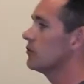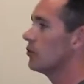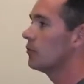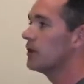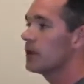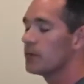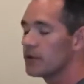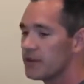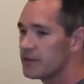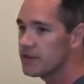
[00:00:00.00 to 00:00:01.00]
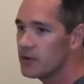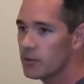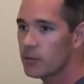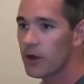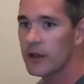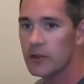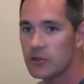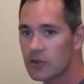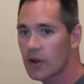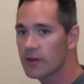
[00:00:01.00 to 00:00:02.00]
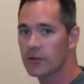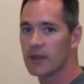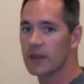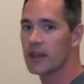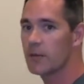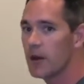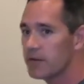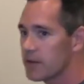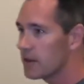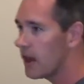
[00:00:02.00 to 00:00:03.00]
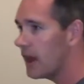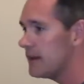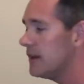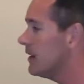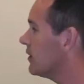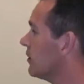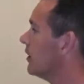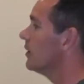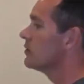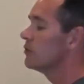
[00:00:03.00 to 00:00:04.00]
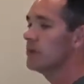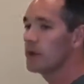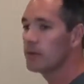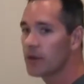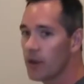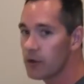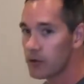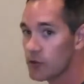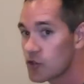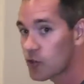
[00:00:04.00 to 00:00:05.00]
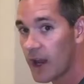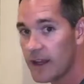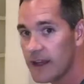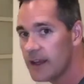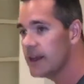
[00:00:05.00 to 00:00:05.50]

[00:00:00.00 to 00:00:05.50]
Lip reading: You'll be able to see your brand new trucks when they come off the line here. You'll be able to go through training